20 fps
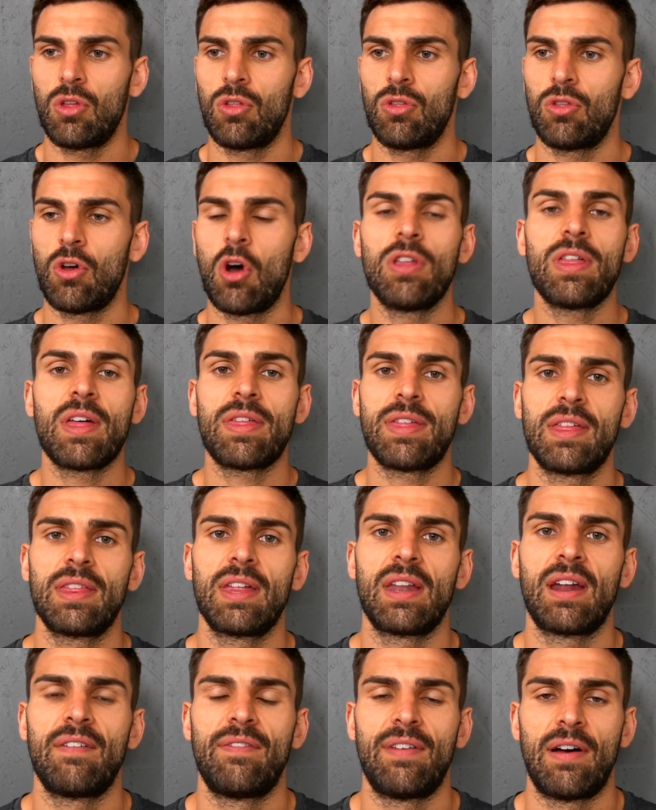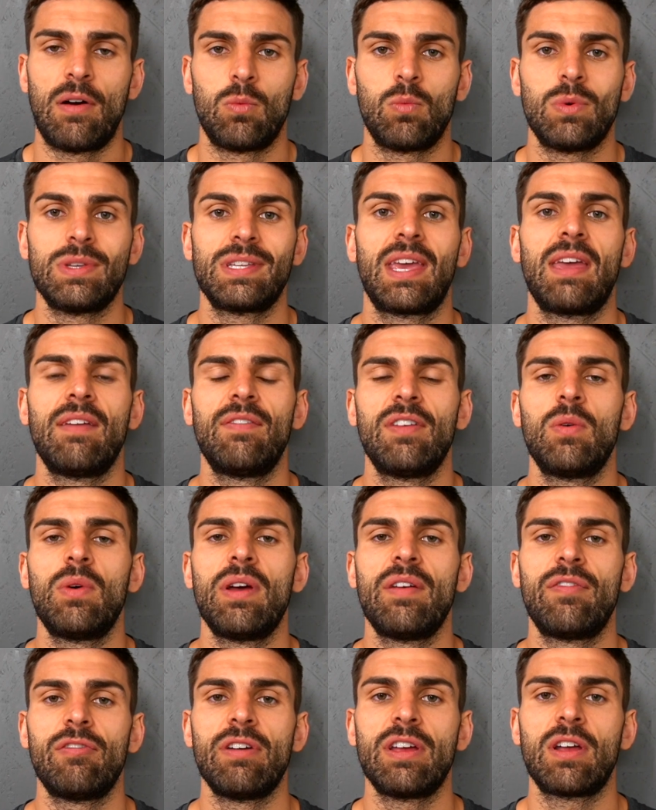the other thing that I found was giving
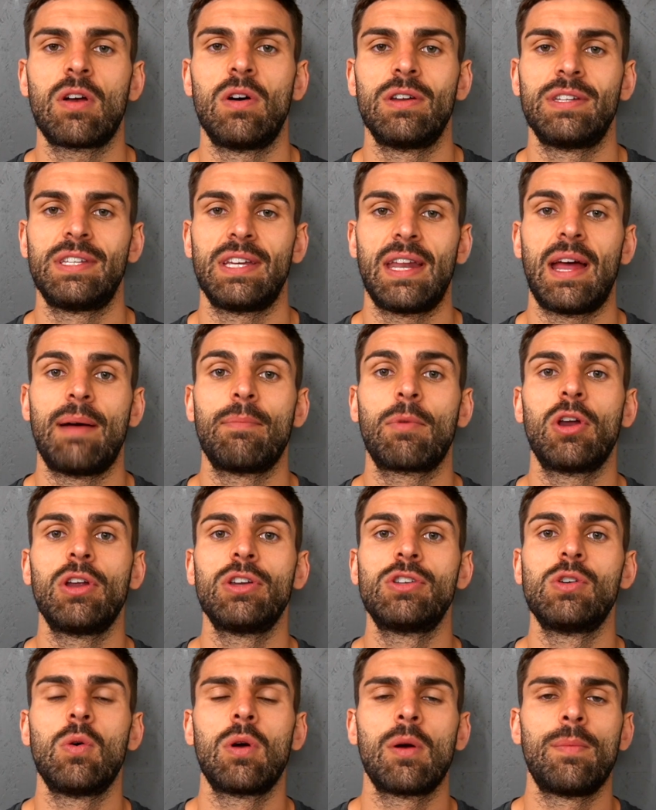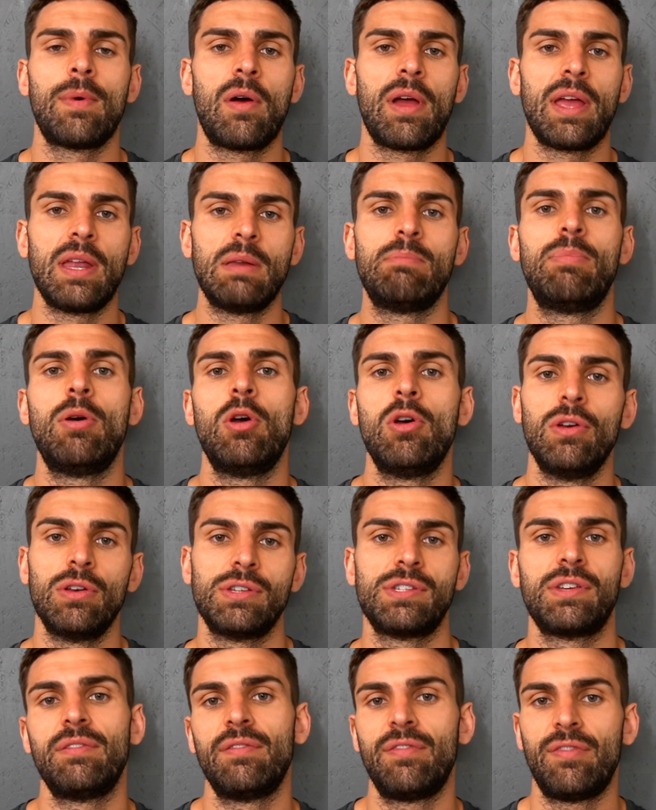away free content. I'm gonna talk about in
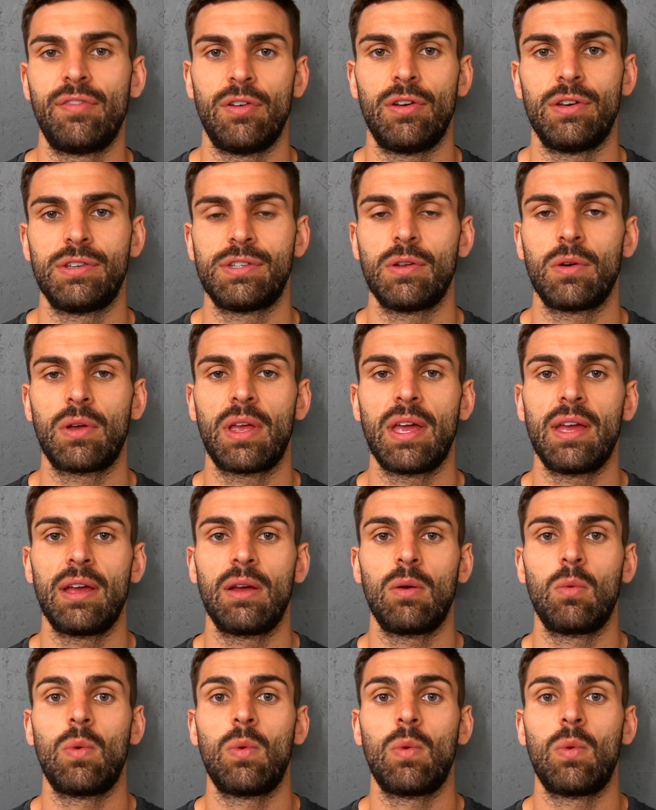person first, okay?